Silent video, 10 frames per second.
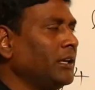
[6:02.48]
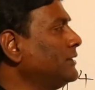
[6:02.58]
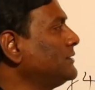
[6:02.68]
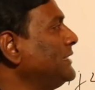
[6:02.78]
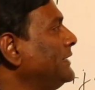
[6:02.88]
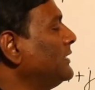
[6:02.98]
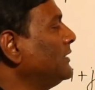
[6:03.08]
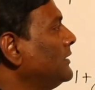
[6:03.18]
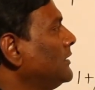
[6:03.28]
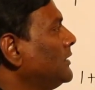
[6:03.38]
see
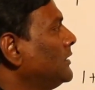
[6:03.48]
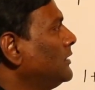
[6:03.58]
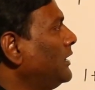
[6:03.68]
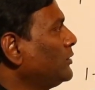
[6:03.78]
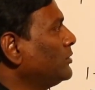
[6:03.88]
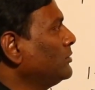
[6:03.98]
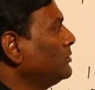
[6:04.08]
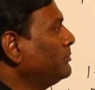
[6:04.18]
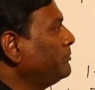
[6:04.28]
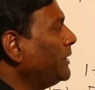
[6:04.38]
here, like, you
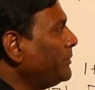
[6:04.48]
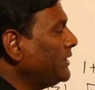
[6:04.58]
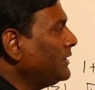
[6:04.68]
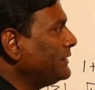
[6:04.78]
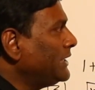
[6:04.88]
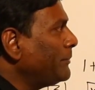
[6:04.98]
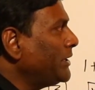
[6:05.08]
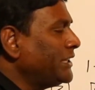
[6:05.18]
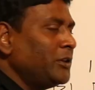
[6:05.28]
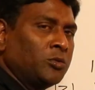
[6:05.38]
know, maybe they
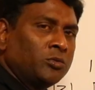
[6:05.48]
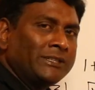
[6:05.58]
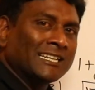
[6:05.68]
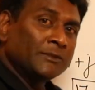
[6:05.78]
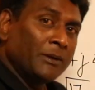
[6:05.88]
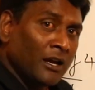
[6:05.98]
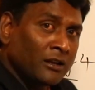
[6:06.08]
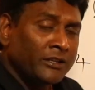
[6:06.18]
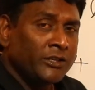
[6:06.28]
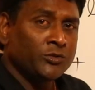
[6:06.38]
may give x by
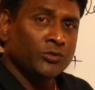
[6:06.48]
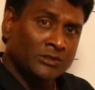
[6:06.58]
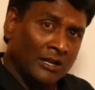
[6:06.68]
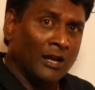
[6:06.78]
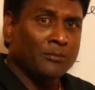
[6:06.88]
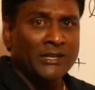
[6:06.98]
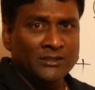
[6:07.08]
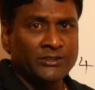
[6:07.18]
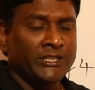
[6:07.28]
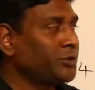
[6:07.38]
r ratios or r by
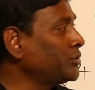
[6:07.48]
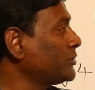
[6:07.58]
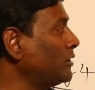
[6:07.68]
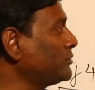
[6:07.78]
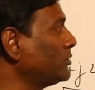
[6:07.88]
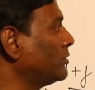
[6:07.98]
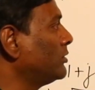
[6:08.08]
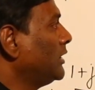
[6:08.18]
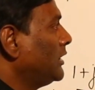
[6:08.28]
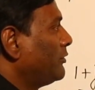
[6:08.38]
x ratios
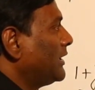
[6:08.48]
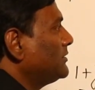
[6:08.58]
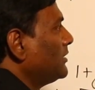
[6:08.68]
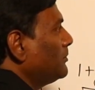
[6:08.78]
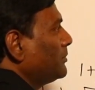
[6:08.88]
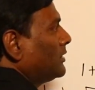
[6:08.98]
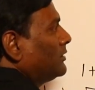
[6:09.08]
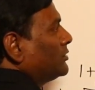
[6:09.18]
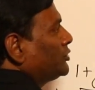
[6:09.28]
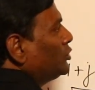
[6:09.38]
also. For
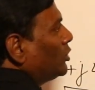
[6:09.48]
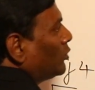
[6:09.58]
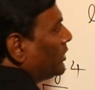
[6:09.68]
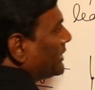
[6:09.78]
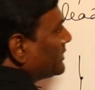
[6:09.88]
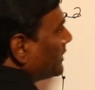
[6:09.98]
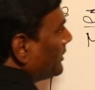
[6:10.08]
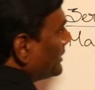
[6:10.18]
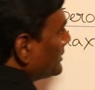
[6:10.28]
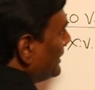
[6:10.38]
example, 0 voltage
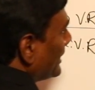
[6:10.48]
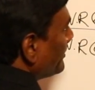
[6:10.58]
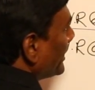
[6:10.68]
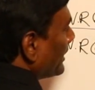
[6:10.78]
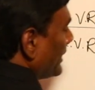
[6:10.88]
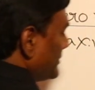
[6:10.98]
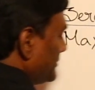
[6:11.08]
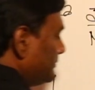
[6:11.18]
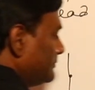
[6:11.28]
regulation, let me analyze.